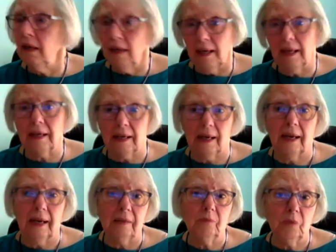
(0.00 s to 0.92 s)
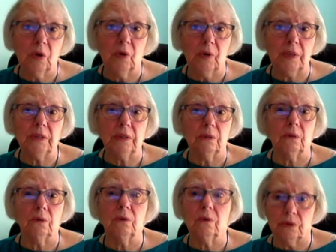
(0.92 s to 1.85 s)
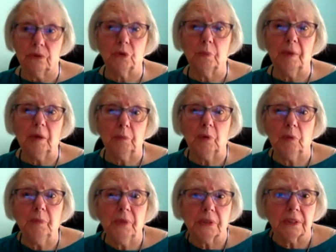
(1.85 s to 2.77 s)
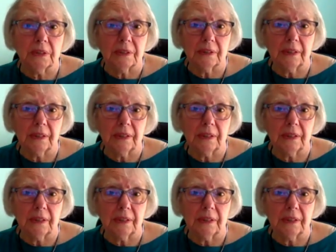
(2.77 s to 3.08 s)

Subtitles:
and I'm going to do my purpose.